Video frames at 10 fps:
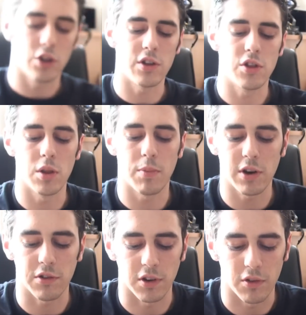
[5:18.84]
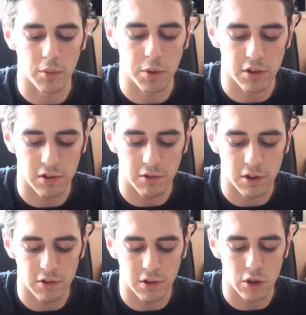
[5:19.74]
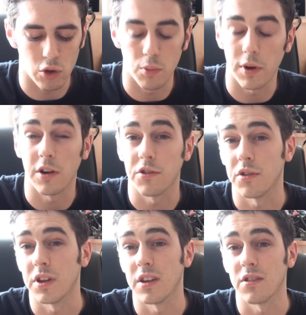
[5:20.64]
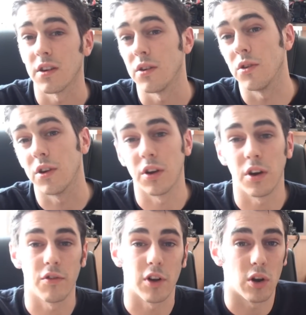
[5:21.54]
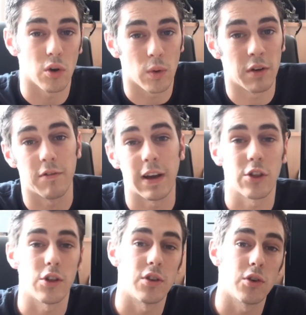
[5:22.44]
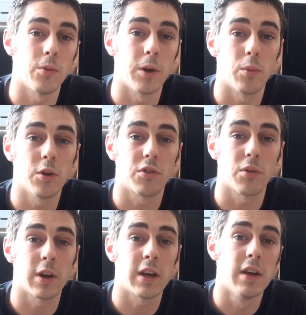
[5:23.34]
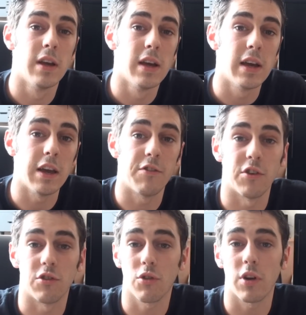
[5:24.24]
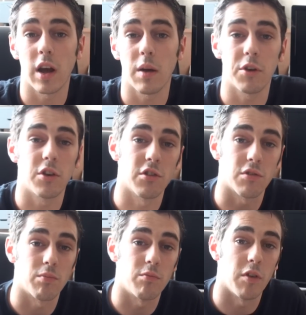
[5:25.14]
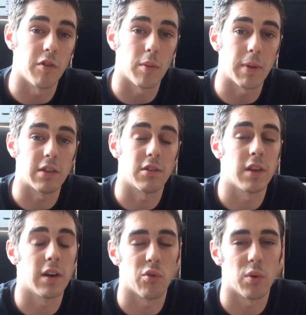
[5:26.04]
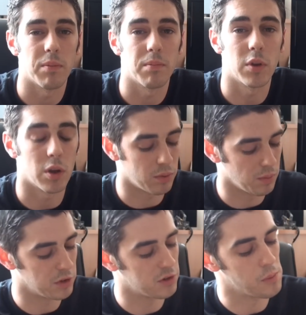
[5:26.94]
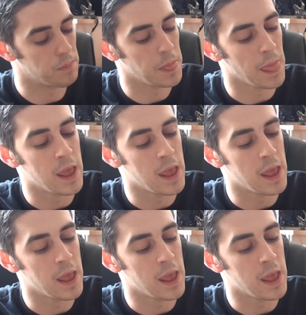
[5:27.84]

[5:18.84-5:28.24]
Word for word: changing the BIOS over because there is a dual BIOS on here, so you can overclock one, flash it, do what you want to it. If you screw it up, you can just revert back to the other one, no problem at all.